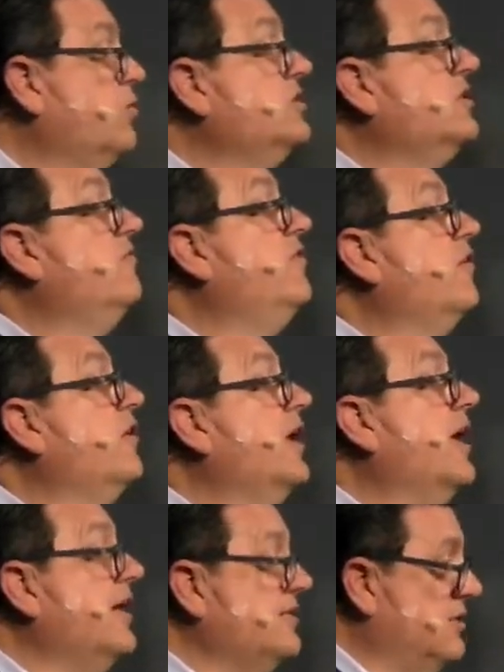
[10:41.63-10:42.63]
was the very
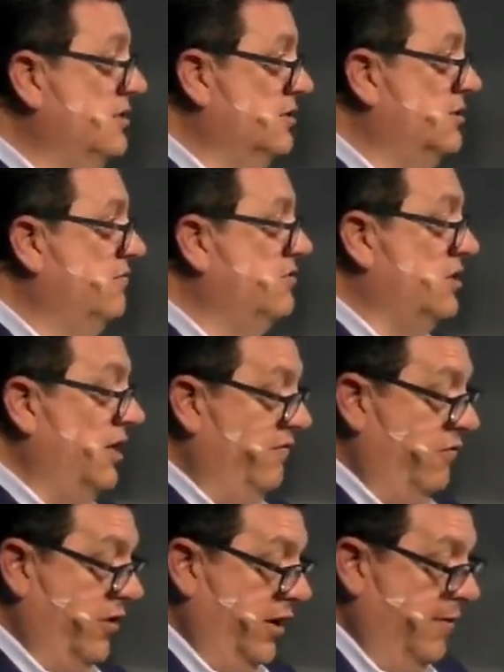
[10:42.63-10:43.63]
essence of
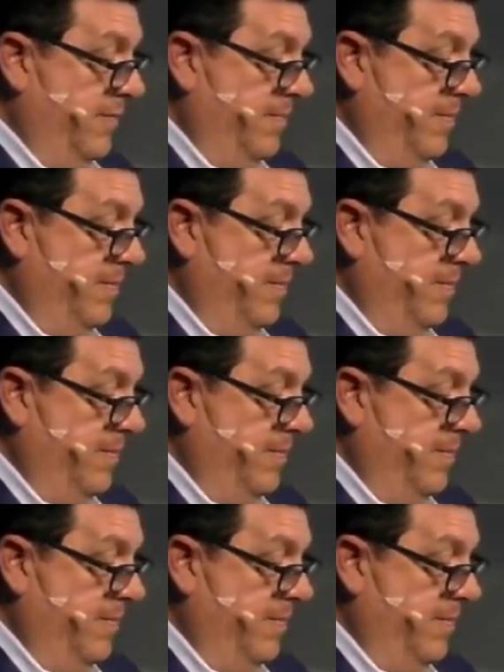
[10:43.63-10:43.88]
slavery.